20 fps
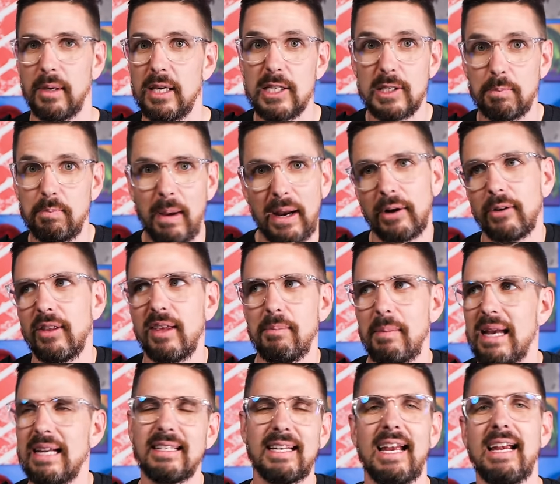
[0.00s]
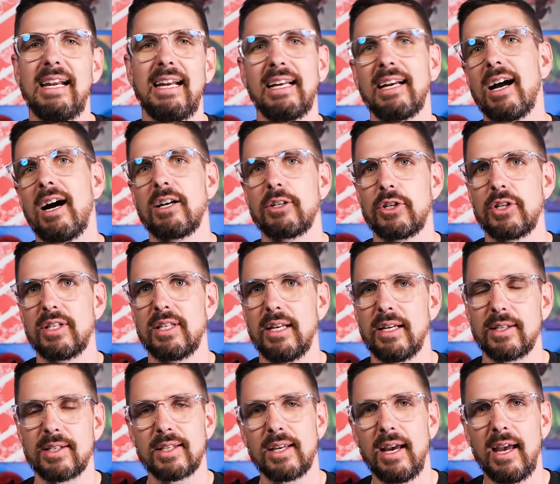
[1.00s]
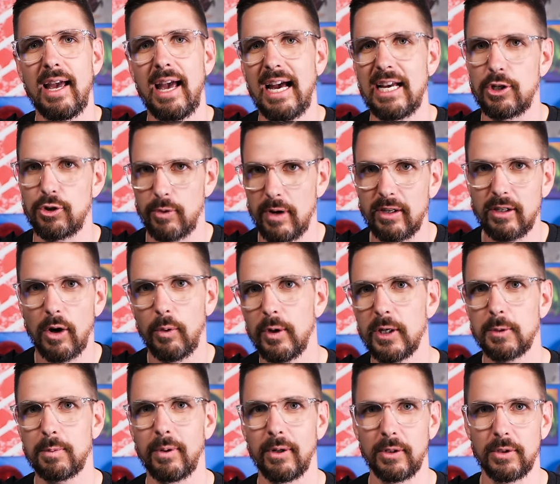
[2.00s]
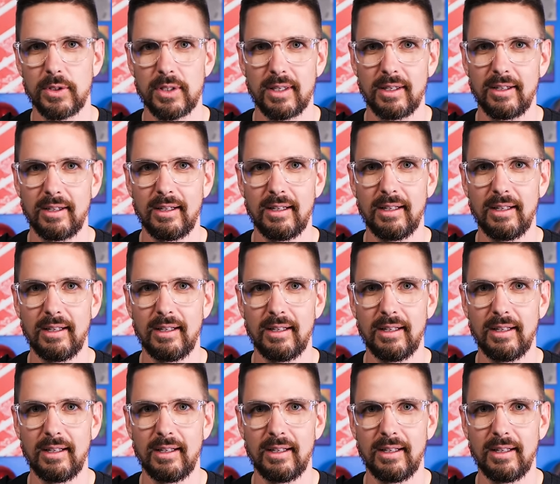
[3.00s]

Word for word: He's barely maintaining consciousness. As Draco whispers,